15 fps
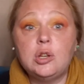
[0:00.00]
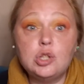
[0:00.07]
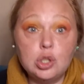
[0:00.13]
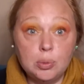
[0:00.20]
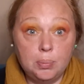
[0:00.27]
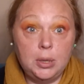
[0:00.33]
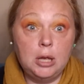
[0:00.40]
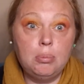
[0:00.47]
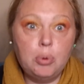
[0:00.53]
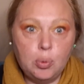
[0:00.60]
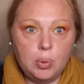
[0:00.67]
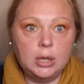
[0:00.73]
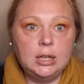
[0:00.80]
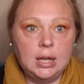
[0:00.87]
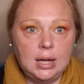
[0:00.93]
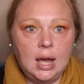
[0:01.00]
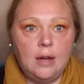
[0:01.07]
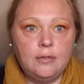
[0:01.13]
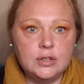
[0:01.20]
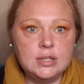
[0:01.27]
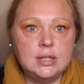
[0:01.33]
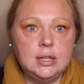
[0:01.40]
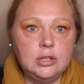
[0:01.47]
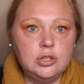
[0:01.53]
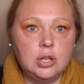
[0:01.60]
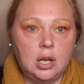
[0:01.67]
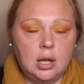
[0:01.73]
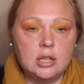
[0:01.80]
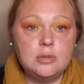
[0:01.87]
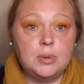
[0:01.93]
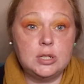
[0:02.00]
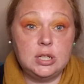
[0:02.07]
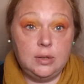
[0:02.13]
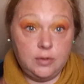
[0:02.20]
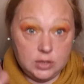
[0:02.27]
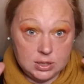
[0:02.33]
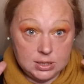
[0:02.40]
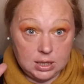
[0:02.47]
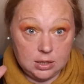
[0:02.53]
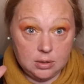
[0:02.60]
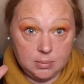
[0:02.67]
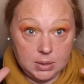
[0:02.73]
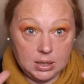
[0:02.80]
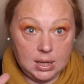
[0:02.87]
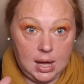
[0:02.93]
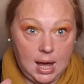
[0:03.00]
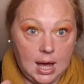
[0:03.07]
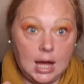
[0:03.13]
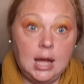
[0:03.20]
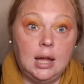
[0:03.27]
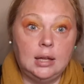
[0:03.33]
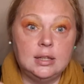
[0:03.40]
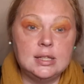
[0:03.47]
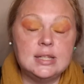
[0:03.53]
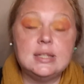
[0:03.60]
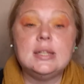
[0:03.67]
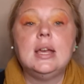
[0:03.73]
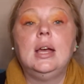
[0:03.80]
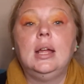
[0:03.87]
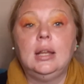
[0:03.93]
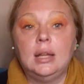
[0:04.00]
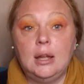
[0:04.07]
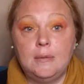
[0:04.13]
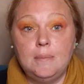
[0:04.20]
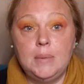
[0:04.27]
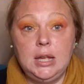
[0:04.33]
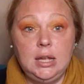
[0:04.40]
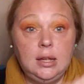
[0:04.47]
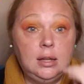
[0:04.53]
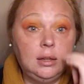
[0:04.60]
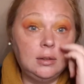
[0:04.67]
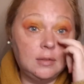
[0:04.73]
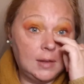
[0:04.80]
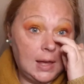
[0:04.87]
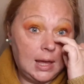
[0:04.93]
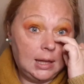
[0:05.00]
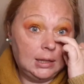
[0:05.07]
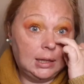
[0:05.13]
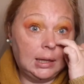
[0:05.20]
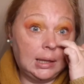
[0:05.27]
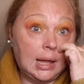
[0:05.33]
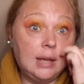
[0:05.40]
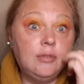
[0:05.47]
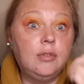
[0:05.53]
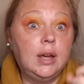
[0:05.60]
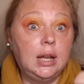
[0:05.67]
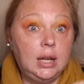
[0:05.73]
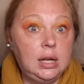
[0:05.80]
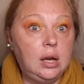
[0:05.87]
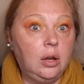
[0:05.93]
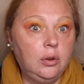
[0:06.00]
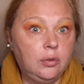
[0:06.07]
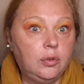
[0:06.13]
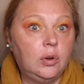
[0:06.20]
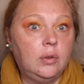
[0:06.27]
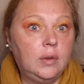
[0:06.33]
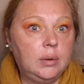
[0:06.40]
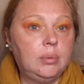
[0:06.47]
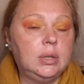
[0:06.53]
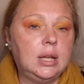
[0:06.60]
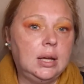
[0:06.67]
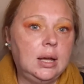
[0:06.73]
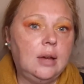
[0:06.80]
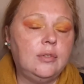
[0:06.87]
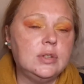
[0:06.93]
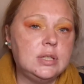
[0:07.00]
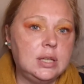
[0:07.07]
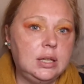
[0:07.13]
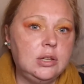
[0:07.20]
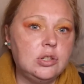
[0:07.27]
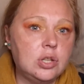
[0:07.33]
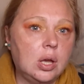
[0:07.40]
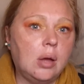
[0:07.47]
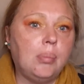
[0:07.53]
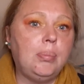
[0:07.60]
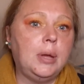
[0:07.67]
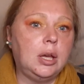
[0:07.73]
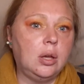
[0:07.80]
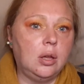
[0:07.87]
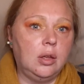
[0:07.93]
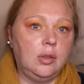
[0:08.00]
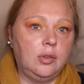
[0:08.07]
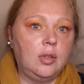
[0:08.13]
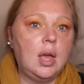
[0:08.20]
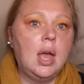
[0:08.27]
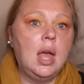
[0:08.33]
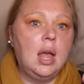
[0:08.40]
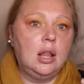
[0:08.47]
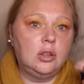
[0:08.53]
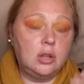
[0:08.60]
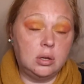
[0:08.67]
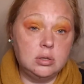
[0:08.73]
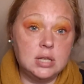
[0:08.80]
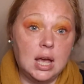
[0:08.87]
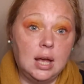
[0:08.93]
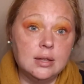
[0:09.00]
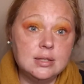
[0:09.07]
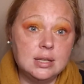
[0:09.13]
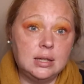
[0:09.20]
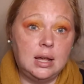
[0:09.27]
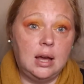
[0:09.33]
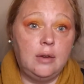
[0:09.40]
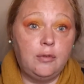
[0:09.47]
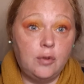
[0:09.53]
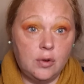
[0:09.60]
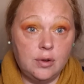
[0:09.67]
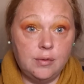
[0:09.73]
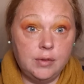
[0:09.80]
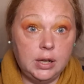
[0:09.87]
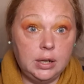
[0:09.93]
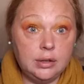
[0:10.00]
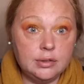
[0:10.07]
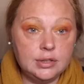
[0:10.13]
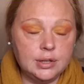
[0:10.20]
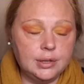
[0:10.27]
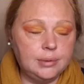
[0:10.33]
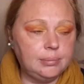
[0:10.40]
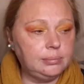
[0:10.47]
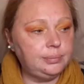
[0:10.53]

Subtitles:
Some people, when they have a seizure, especially if you see them in the hats, that means that they really go for it when they have a seizure, because those hats are there for a reason.